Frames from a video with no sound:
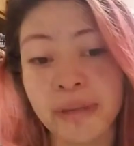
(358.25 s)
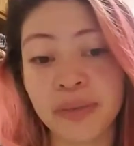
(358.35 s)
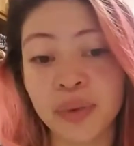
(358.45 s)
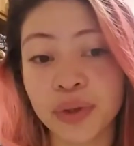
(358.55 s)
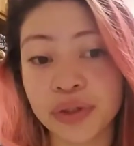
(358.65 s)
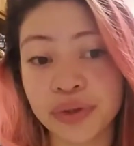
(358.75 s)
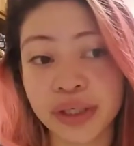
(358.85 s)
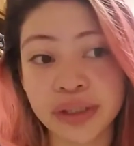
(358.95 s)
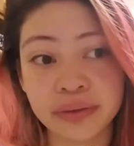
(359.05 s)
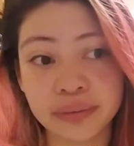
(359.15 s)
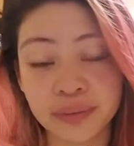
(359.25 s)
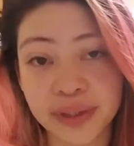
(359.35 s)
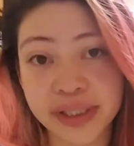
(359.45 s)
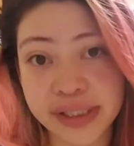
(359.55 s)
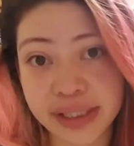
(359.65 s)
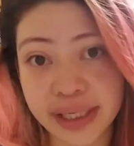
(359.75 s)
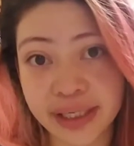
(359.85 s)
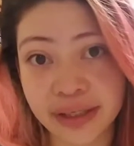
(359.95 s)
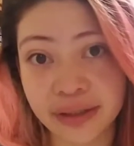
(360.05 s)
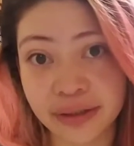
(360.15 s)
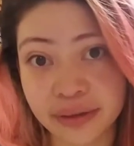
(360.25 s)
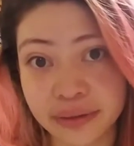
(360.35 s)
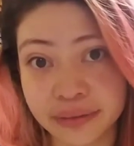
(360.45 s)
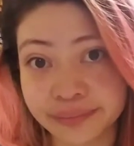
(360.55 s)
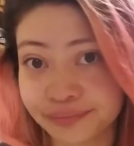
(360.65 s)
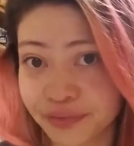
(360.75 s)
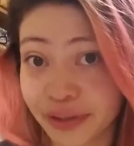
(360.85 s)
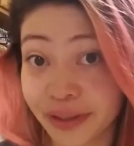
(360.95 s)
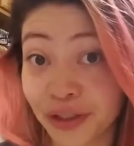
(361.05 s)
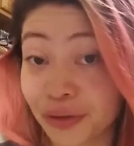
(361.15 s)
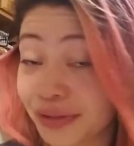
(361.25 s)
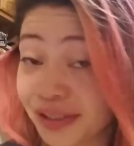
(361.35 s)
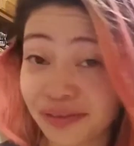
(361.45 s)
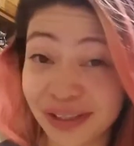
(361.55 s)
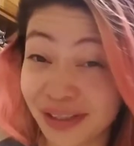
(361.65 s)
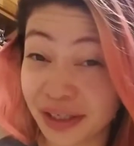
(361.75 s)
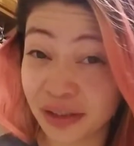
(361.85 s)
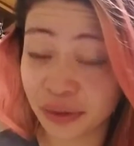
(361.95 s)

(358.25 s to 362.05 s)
may be wondering what it's like, you're definitely not